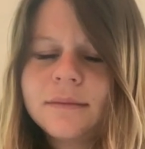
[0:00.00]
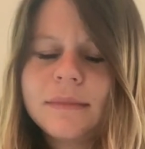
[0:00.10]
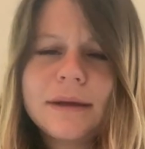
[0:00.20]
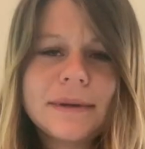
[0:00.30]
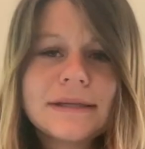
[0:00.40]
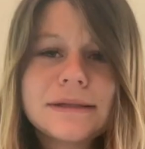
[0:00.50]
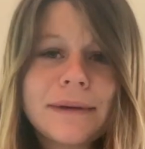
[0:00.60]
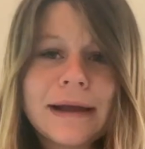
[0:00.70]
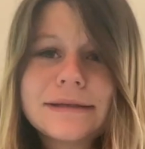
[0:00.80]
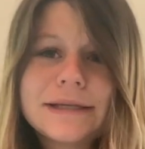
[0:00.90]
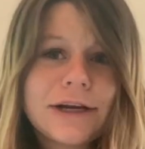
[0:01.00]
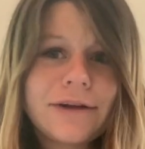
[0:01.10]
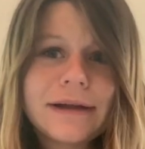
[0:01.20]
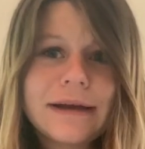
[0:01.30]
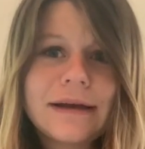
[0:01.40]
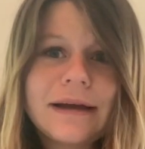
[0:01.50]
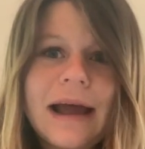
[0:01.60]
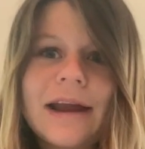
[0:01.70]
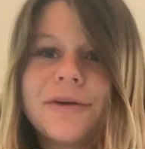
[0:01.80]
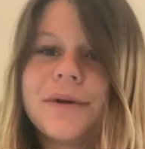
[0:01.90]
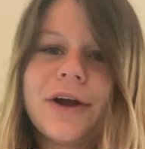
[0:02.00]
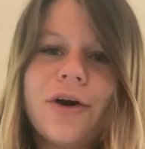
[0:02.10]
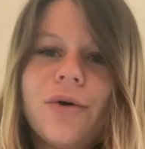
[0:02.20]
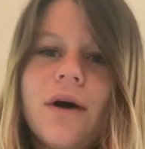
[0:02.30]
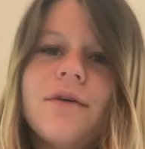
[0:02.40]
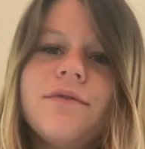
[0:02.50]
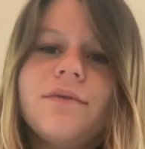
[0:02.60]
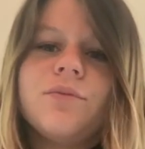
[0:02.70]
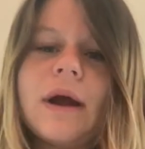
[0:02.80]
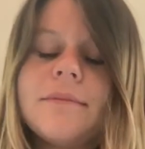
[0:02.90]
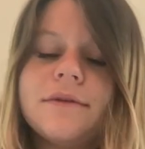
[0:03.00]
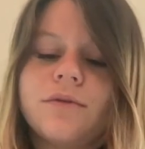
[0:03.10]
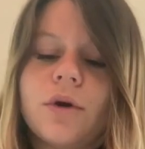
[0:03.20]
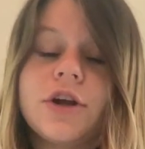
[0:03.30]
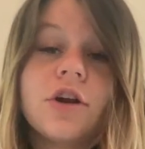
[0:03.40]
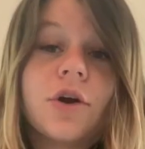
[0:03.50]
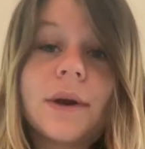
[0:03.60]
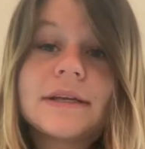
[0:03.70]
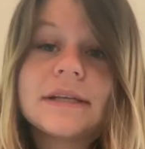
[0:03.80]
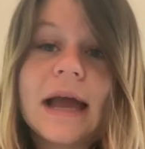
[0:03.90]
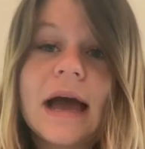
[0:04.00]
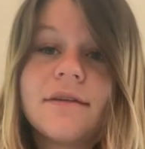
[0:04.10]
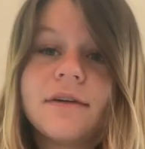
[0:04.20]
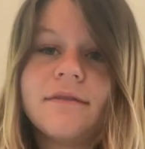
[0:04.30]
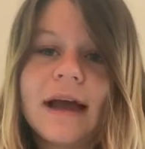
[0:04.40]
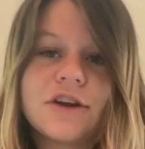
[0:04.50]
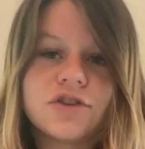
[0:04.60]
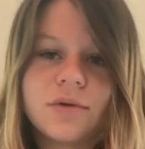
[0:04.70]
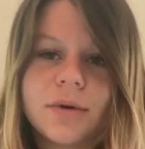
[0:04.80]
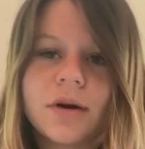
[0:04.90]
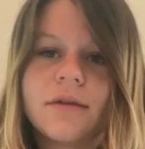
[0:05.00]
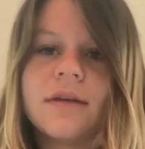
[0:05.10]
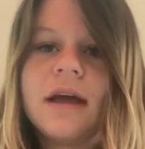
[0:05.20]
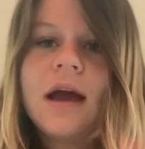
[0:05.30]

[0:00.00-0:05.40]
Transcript: maybe it's a bacteria, I don't know, right before you're going to have a vaginal birth.